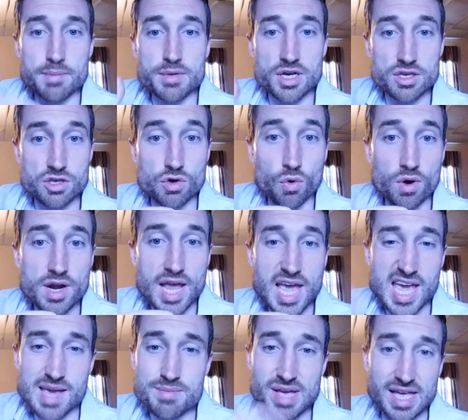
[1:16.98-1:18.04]
your
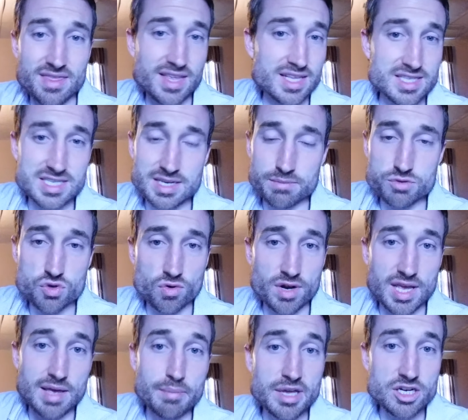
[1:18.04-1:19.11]
name, and then some sort
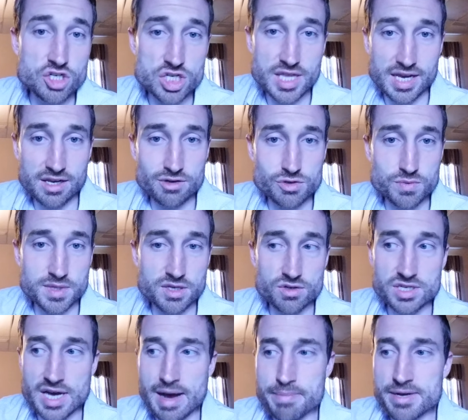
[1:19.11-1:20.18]
of image that goes with your
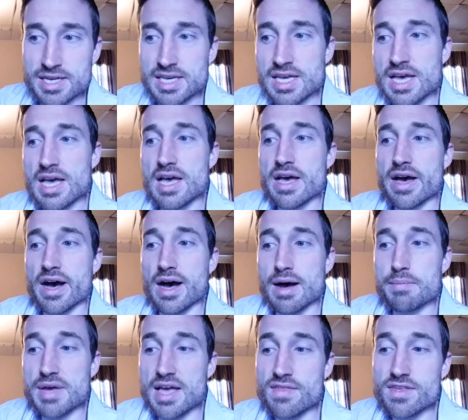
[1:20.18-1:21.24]
topic.
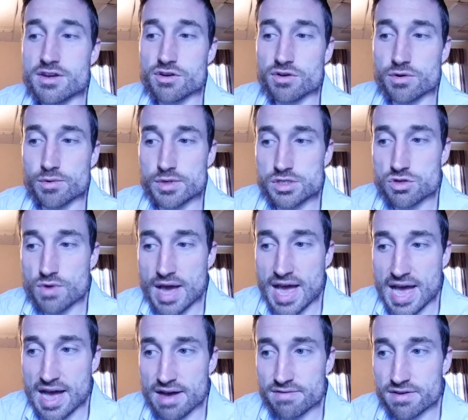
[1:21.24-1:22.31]
And then you're going to
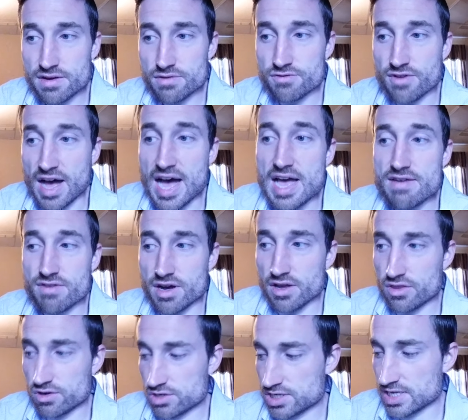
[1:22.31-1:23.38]
have 5
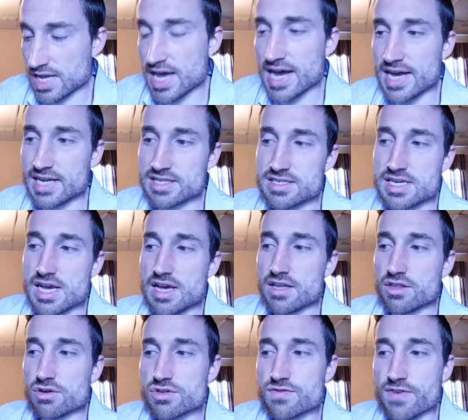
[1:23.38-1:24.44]
other slides.
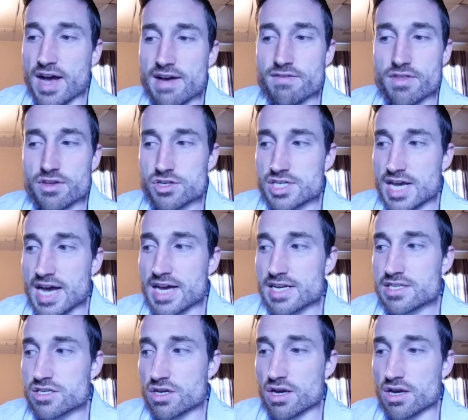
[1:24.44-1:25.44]
Those 5 other slides